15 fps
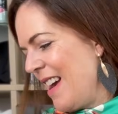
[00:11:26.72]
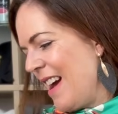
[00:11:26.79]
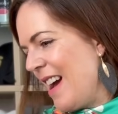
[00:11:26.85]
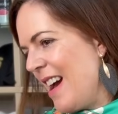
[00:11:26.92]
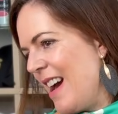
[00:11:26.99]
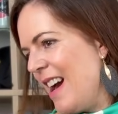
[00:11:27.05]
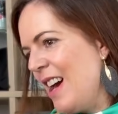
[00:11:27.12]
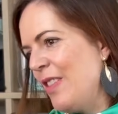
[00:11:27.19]

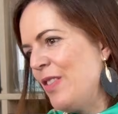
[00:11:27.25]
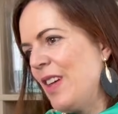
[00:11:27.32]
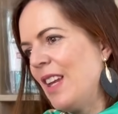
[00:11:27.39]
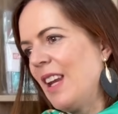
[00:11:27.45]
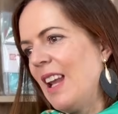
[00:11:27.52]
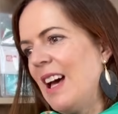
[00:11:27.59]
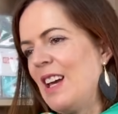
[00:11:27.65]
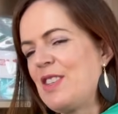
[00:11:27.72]
And then
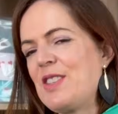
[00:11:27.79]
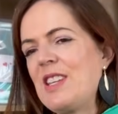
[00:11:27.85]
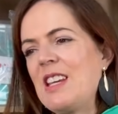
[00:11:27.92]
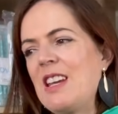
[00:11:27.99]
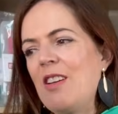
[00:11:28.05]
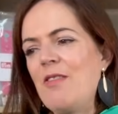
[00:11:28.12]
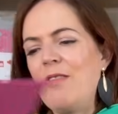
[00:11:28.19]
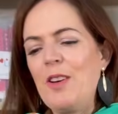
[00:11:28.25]

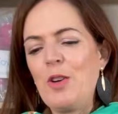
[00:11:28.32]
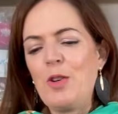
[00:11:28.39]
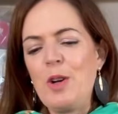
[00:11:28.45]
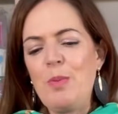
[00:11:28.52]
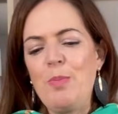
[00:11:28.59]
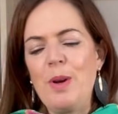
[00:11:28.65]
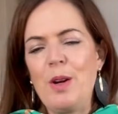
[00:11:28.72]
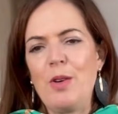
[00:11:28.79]
lastly, very,
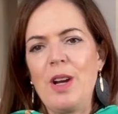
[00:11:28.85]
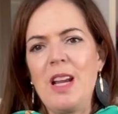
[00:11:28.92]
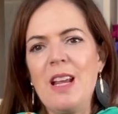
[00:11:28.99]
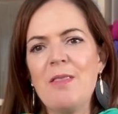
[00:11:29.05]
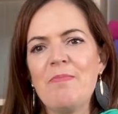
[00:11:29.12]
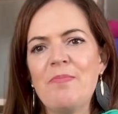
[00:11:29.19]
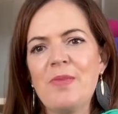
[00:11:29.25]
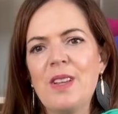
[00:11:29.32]
very
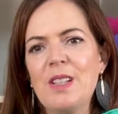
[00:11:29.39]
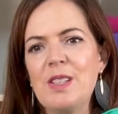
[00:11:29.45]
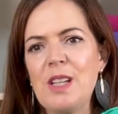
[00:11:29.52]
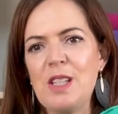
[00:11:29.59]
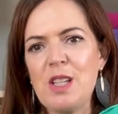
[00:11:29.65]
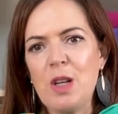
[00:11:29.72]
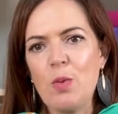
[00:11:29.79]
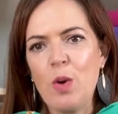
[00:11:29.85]

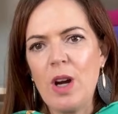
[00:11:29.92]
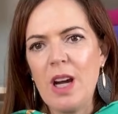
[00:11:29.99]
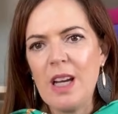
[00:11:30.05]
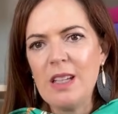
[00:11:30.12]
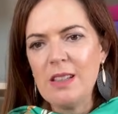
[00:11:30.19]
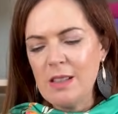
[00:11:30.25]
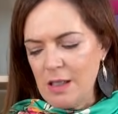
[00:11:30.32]
DTY.